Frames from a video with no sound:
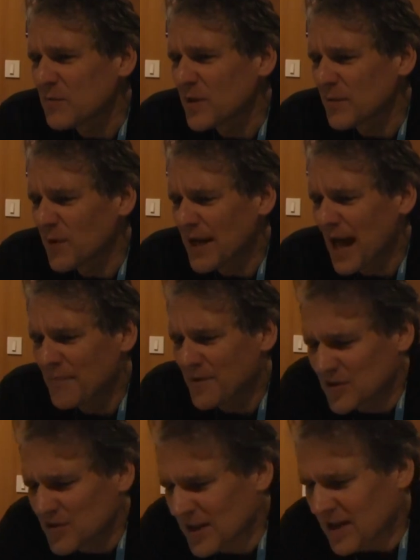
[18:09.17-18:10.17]
what
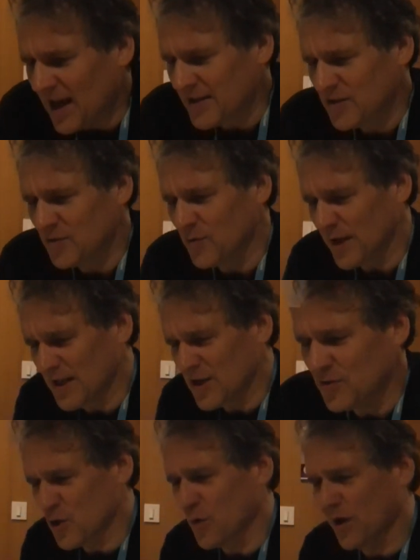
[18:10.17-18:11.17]
happens is I do
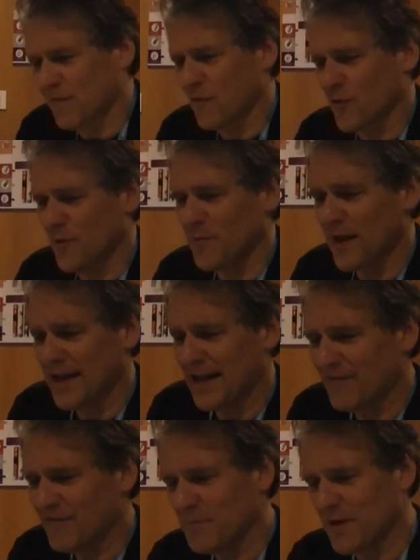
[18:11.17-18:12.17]
initial work for them, and
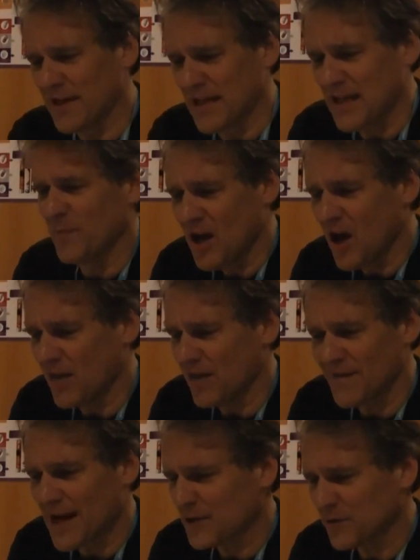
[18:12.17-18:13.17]
everybody on the
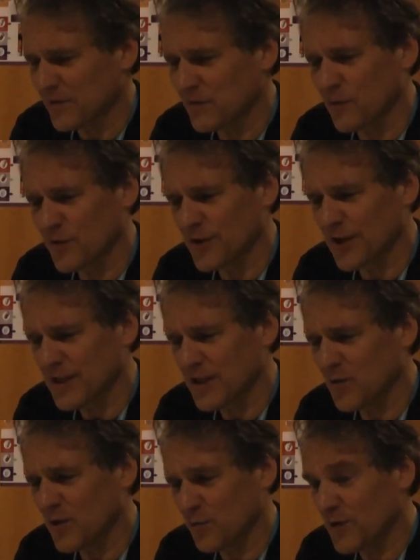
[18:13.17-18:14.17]
factory floor that I
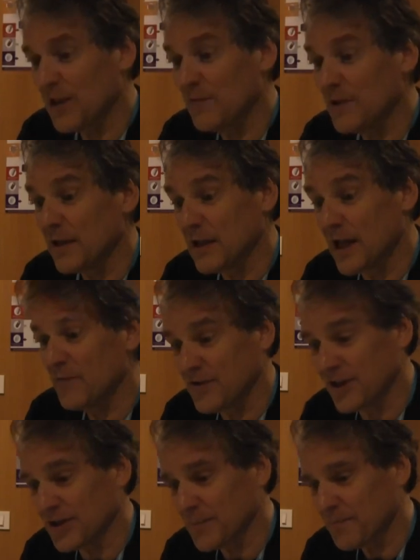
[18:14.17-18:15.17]
deal with really, really
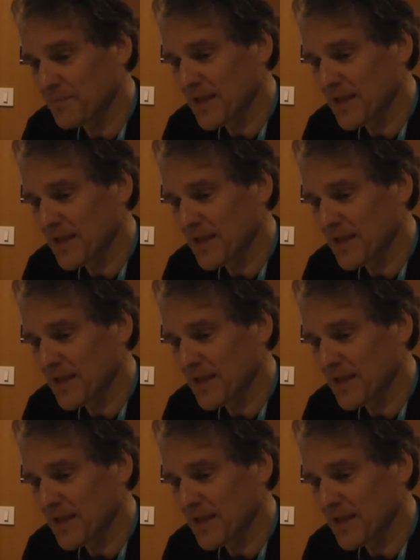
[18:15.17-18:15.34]
likes it.